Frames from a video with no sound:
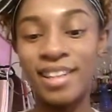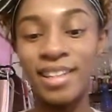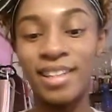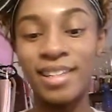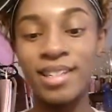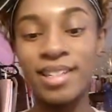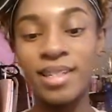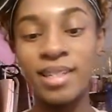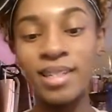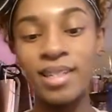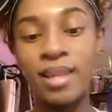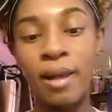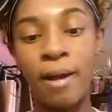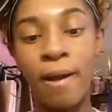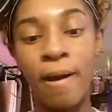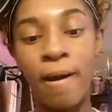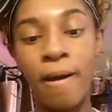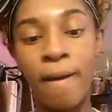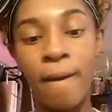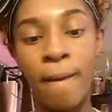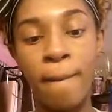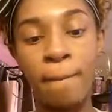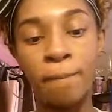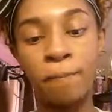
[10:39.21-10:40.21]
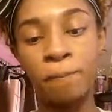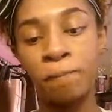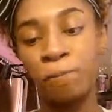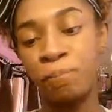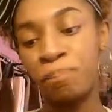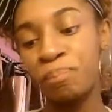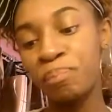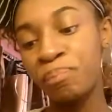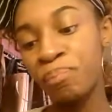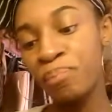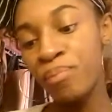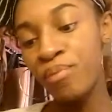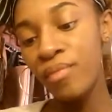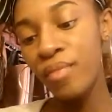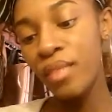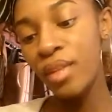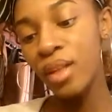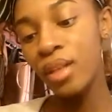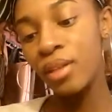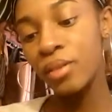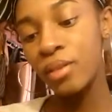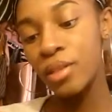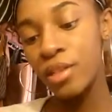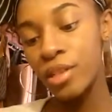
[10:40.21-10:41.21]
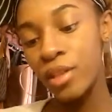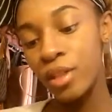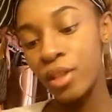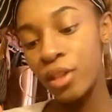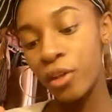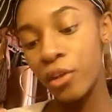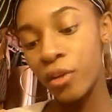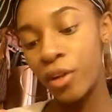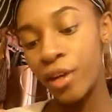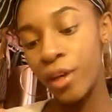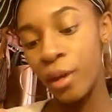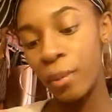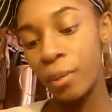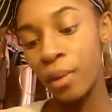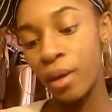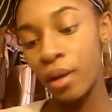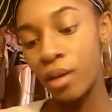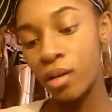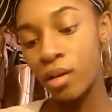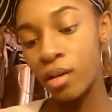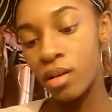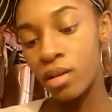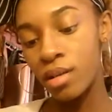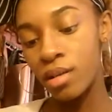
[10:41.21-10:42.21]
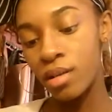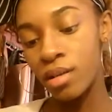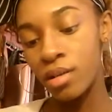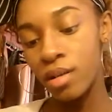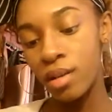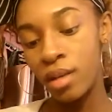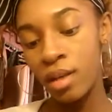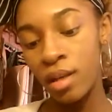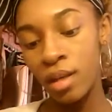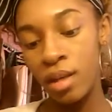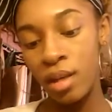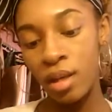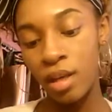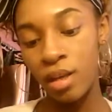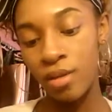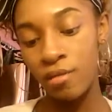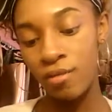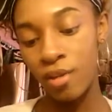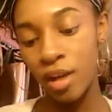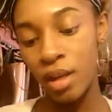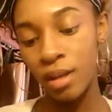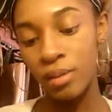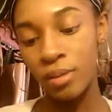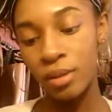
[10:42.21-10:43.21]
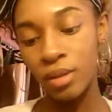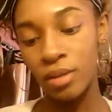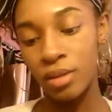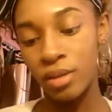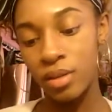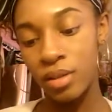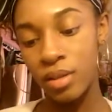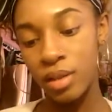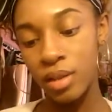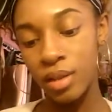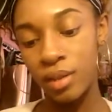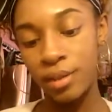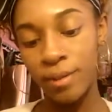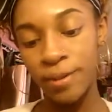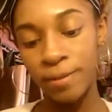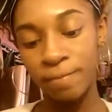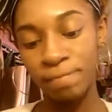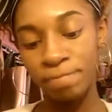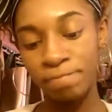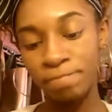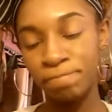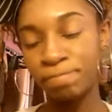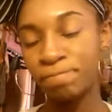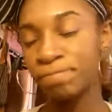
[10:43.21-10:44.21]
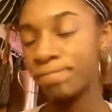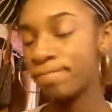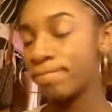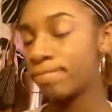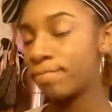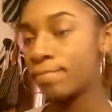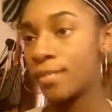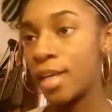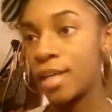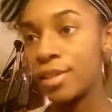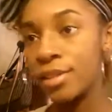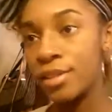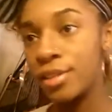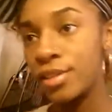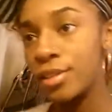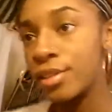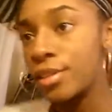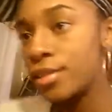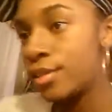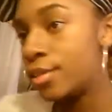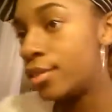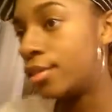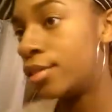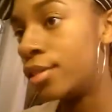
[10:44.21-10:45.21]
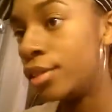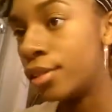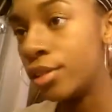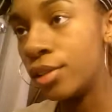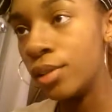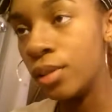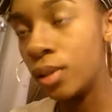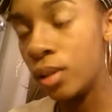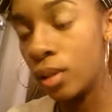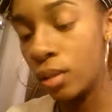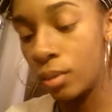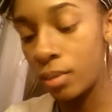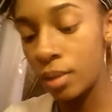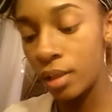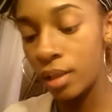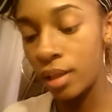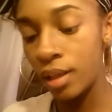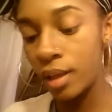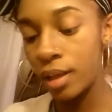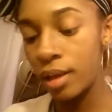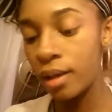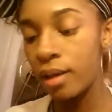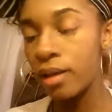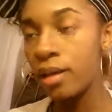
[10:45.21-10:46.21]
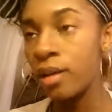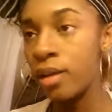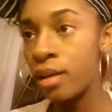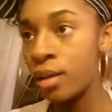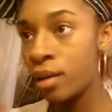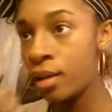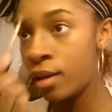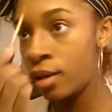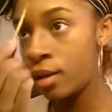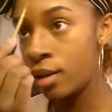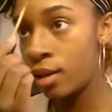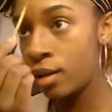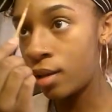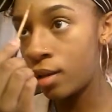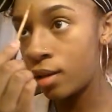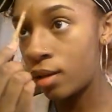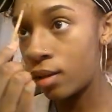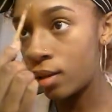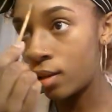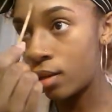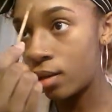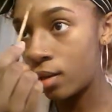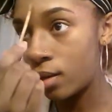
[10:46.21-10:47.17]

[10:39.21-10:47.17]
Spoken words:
this what is it, L'Oreal Paris Infallible concealer. I just do a little bit of that. I